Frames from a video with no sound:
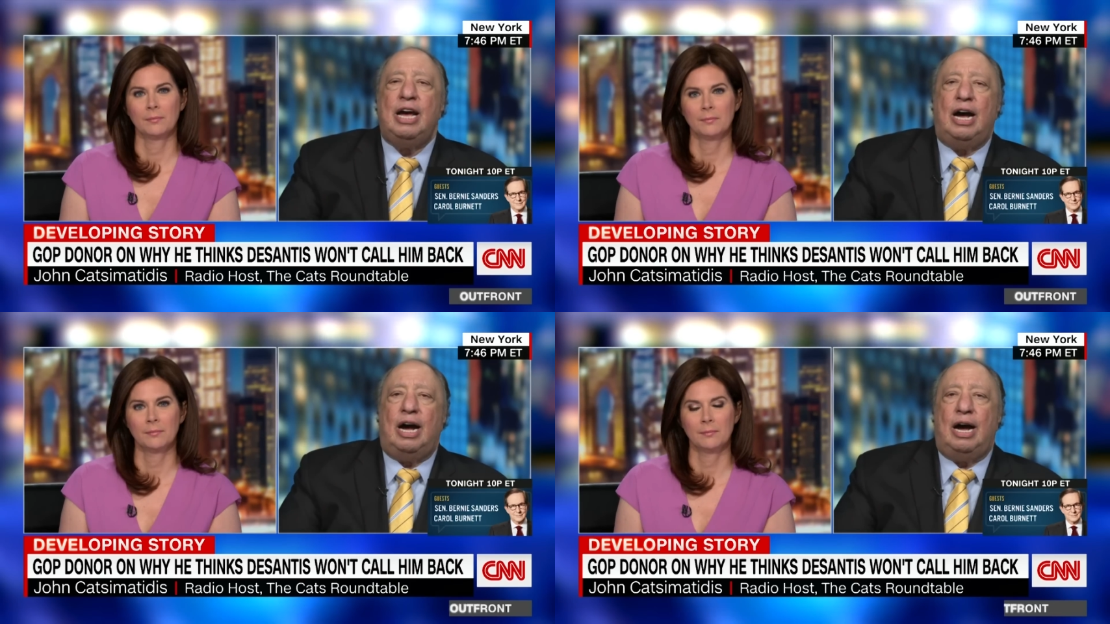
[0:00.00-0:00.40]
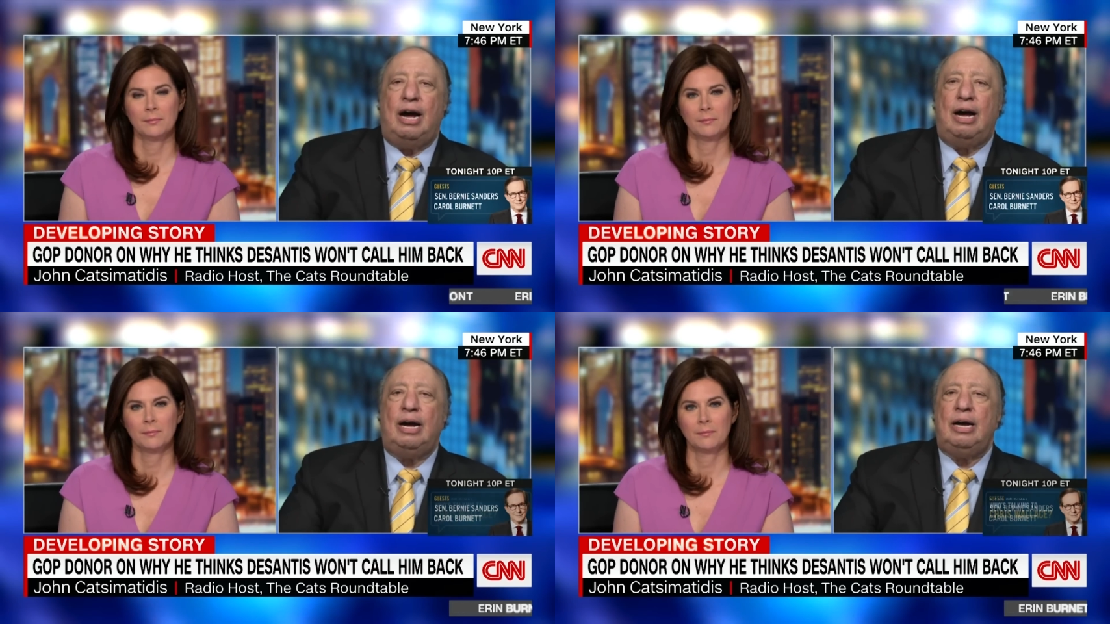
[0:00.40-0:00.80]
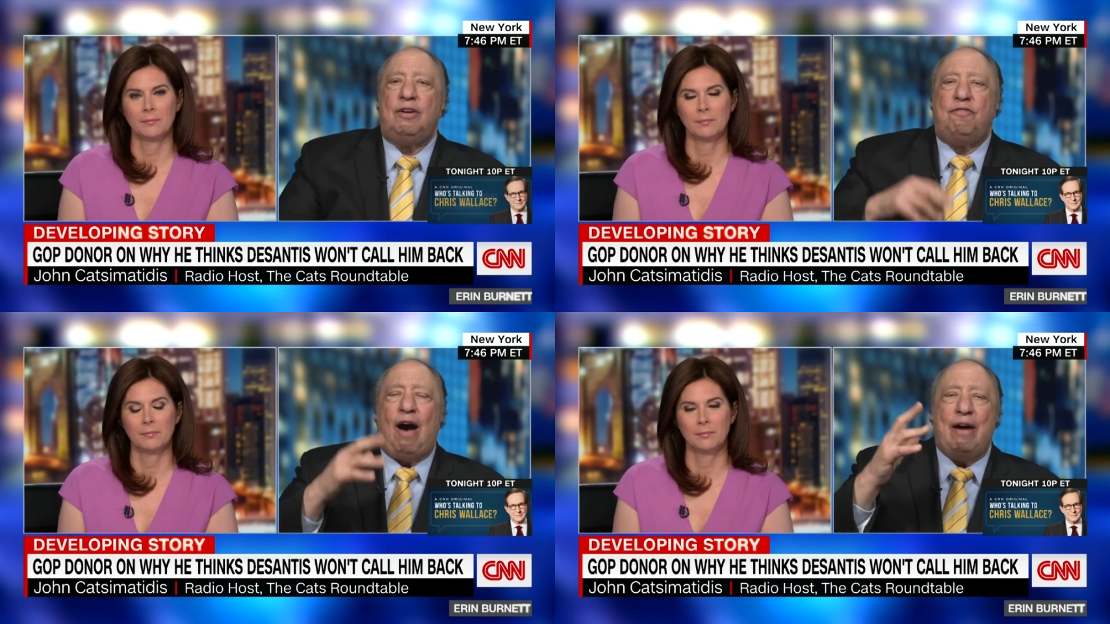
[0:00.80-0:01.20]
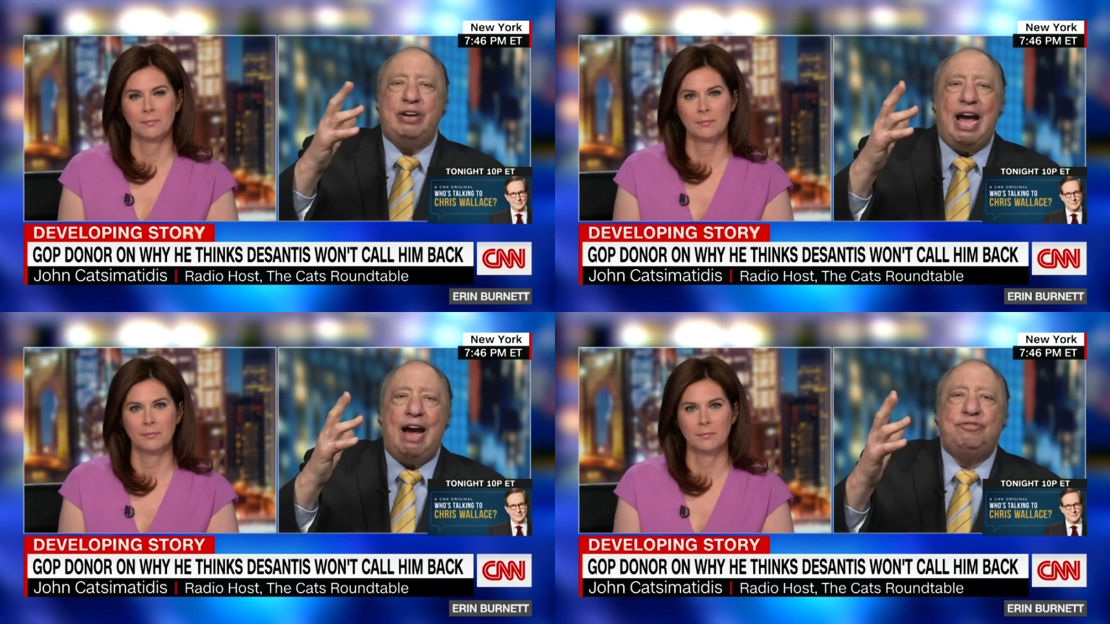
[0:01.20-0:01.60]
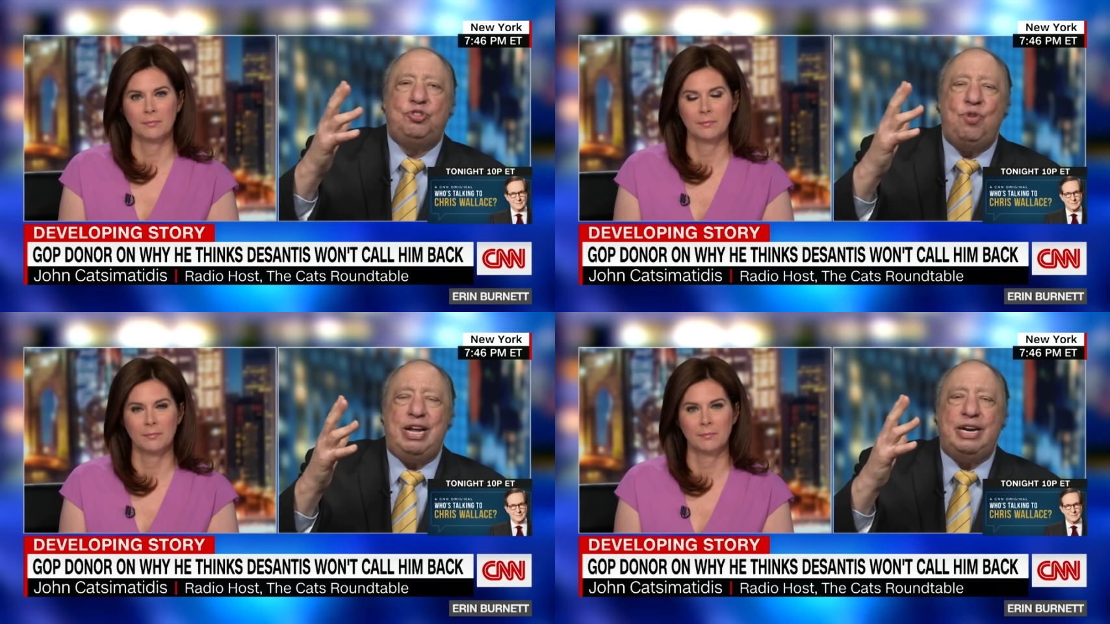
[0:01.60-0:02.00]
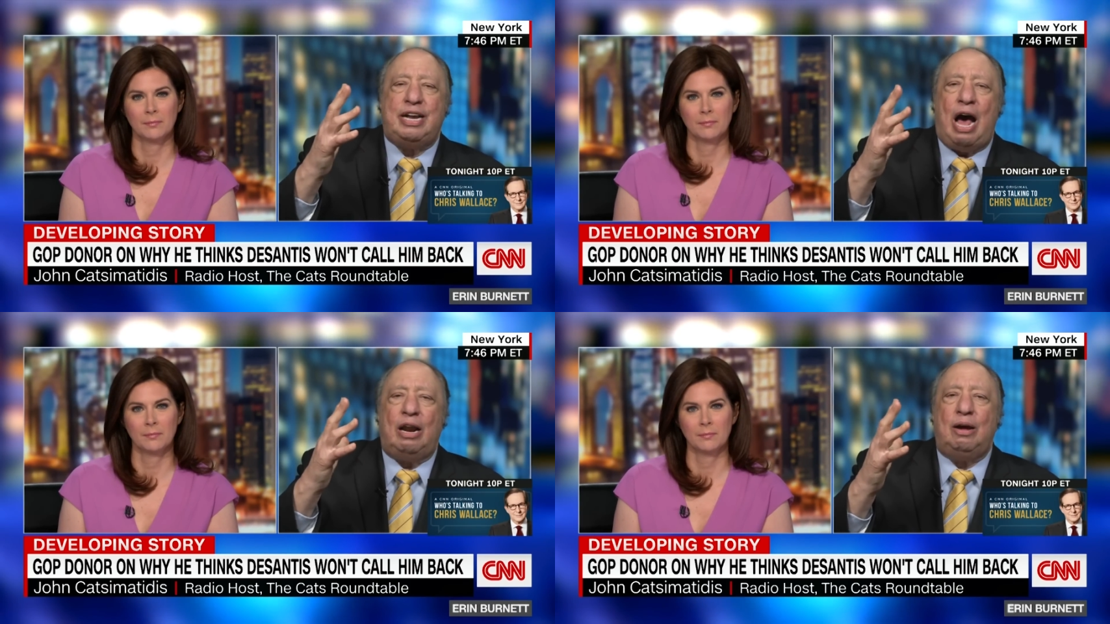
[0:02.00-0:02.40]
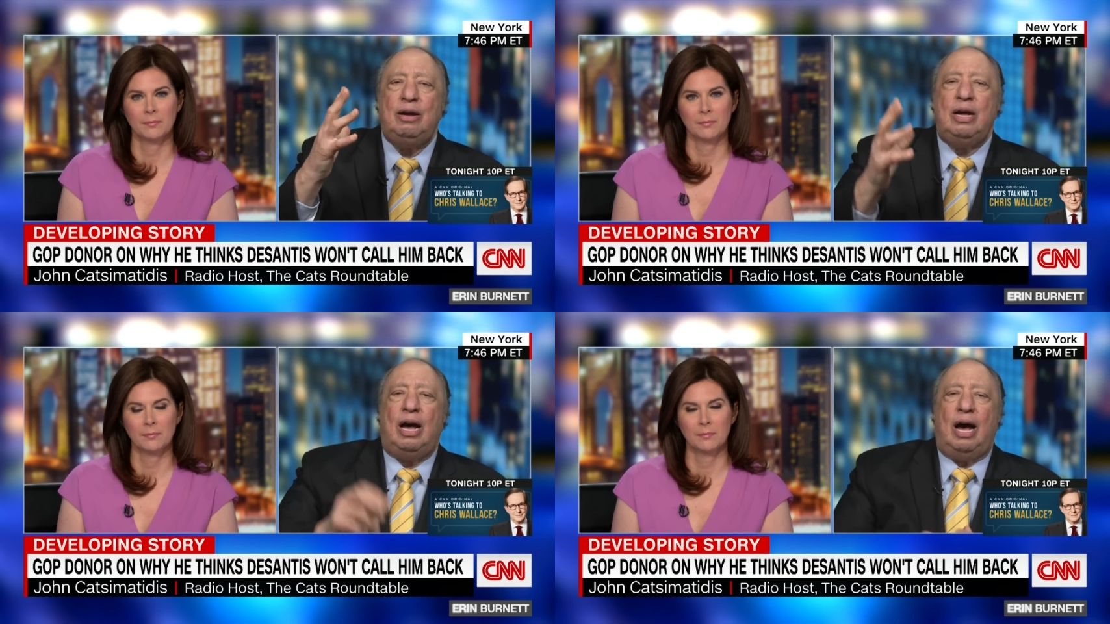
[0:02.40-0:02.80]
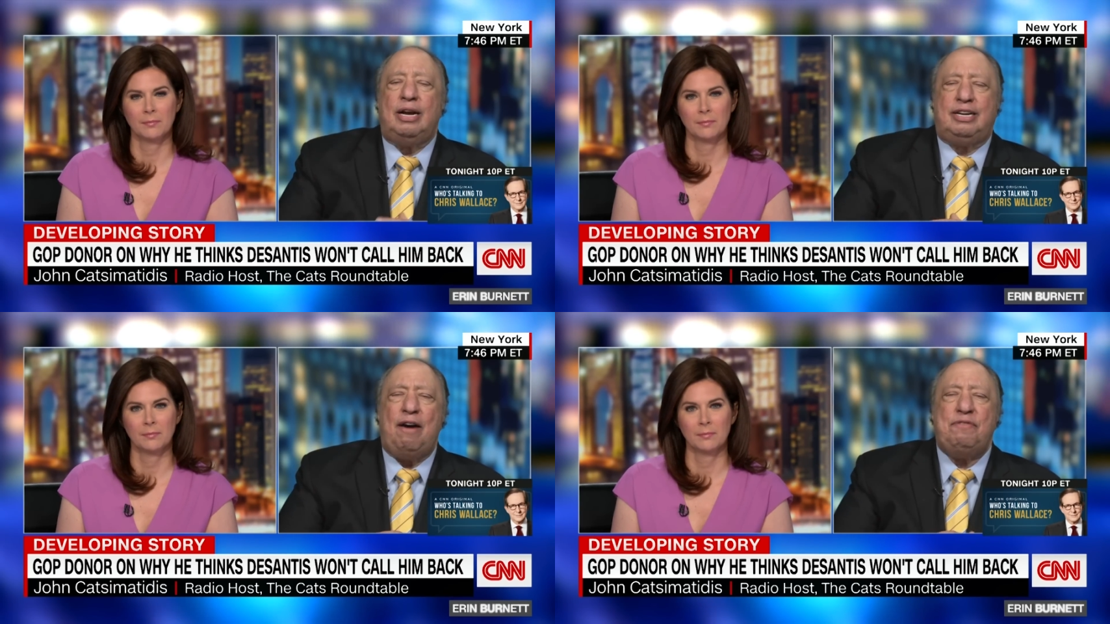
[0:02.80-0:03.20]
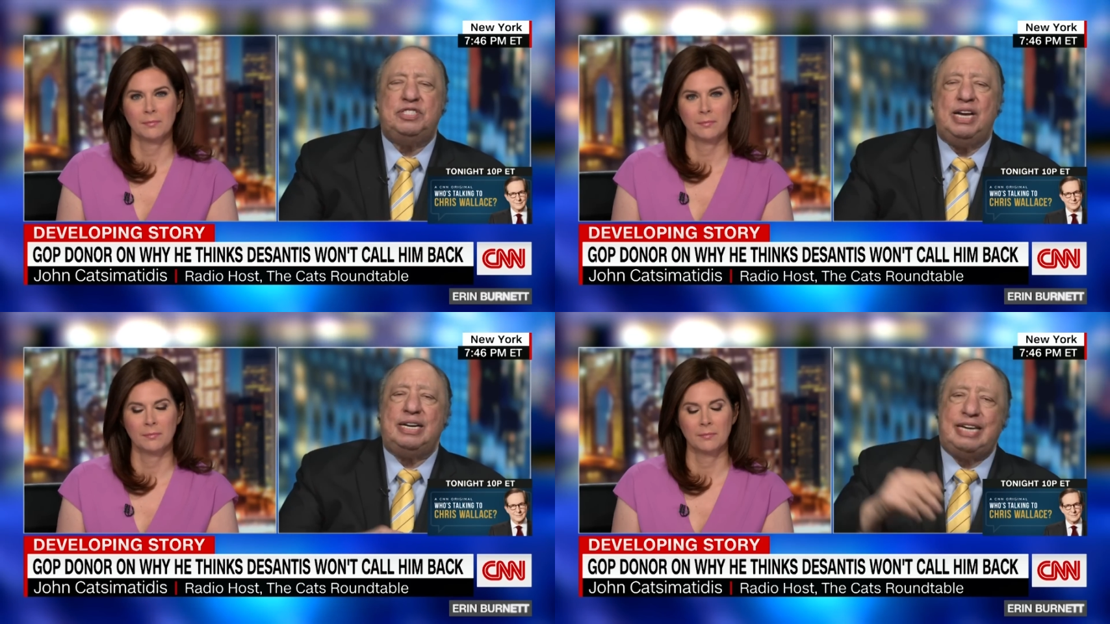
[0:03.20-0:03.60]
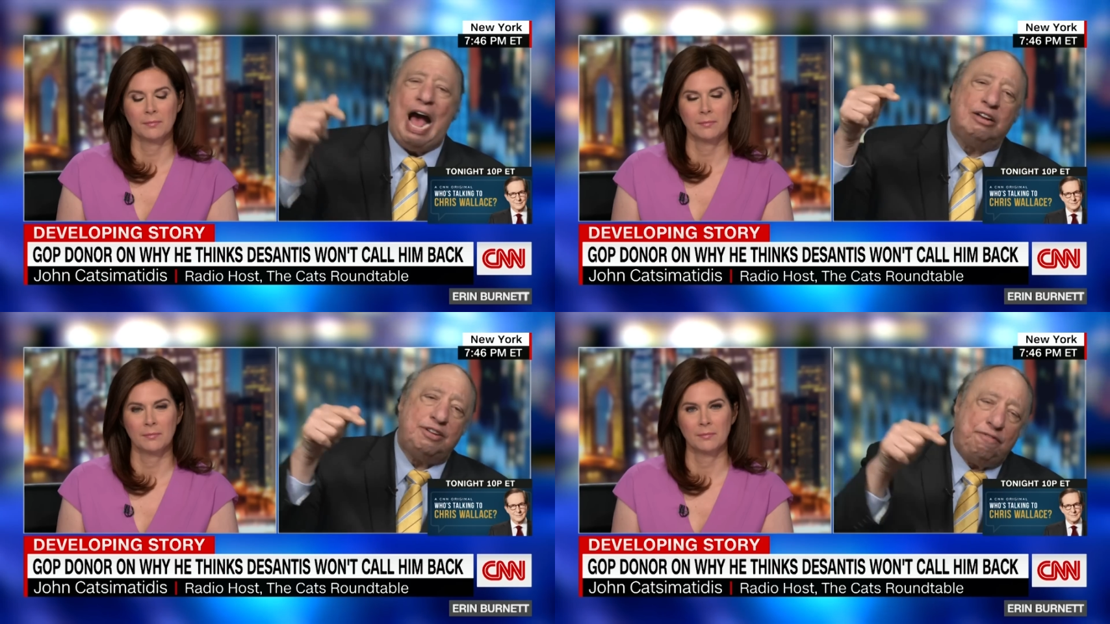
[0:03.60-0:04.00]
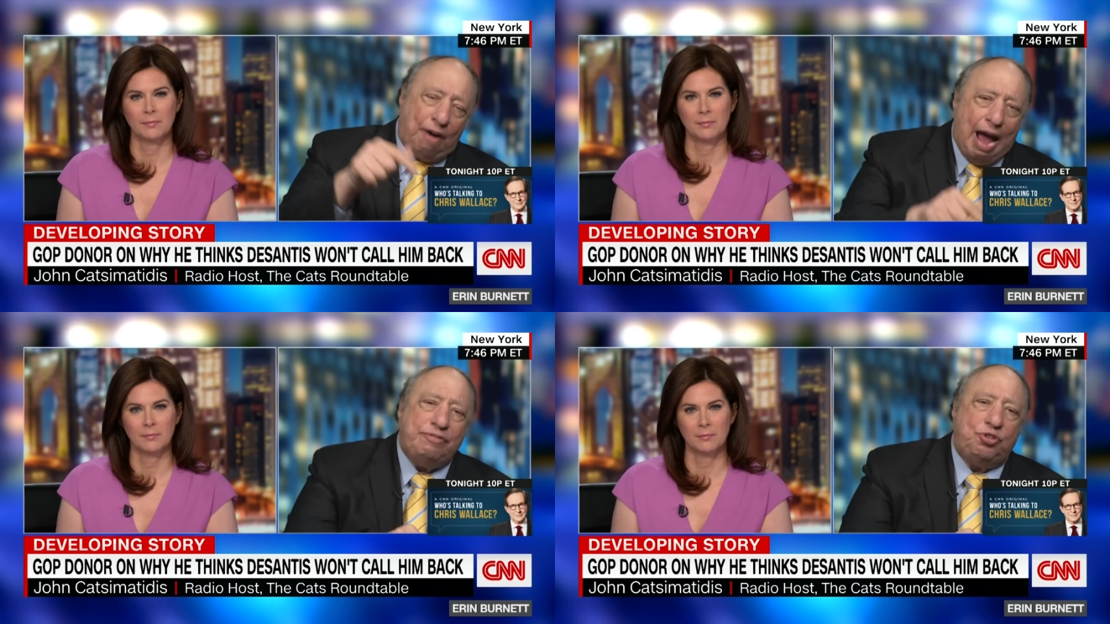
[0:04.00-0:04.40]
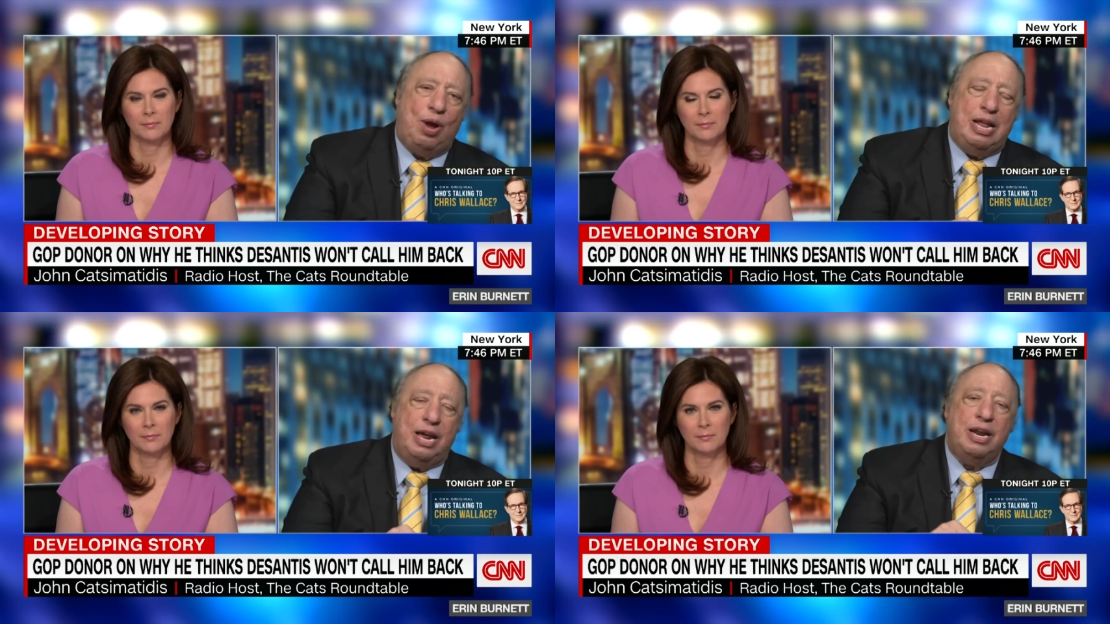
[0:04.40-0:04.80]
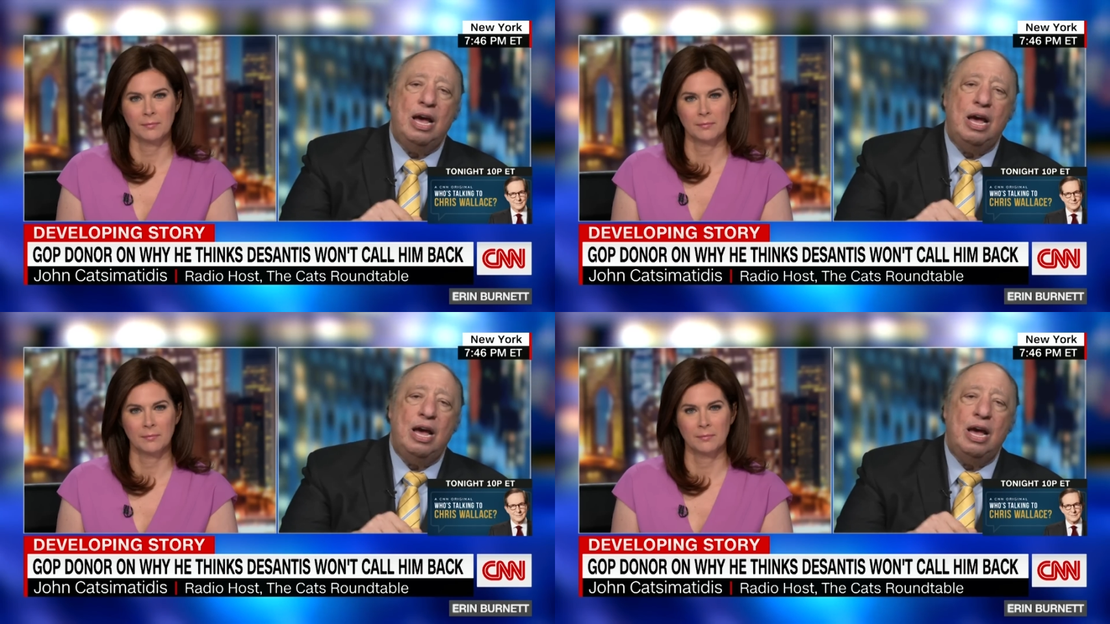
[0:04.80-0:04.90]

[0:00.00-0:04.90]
Speaker 1: uh, five and a half trillion dollar uh, deficit down to five trillion.